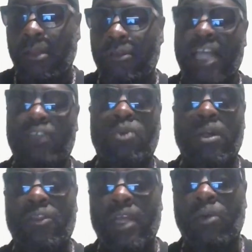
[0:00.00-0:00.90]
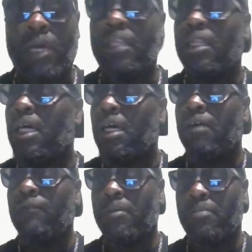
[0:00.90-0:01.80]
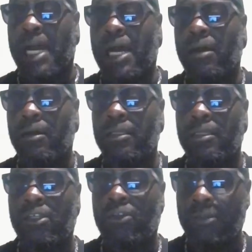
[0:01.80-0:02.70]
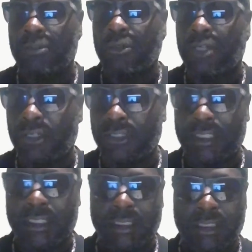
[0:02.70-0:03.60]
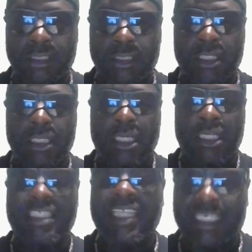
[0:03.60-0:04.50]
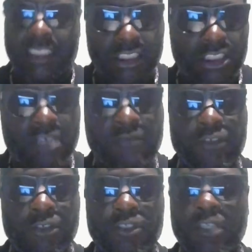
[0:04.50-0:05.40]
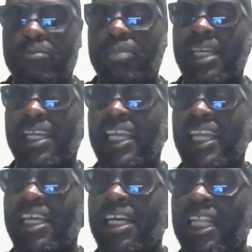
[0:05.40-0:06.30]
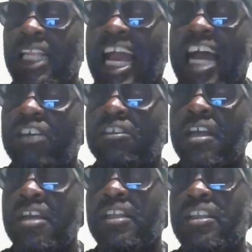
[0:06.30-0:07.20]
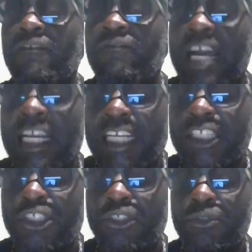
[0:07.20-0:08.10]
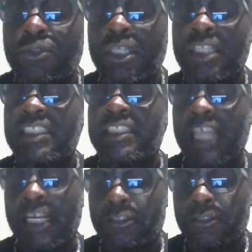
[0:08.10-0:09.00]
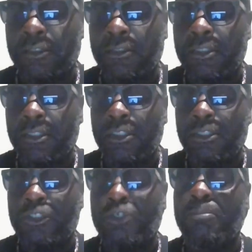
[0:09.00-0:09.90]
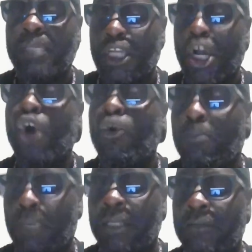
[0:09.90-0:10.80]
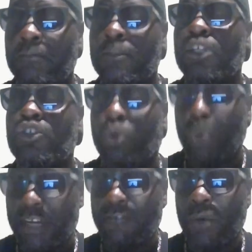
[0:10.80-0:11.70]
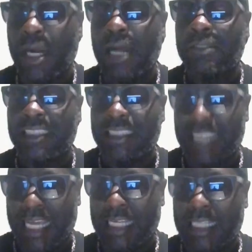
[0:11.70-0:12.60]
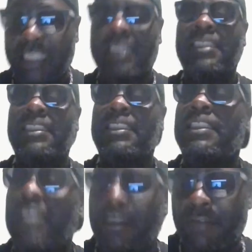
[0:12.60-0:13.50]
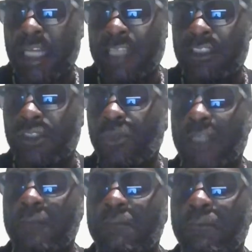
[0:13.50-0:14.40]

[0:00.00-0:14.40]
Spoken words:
That's one thing I love about cryptocurrency. Yes, it's confusing, but it allows the financial sector to be open 24 hours a day, 7 days a week.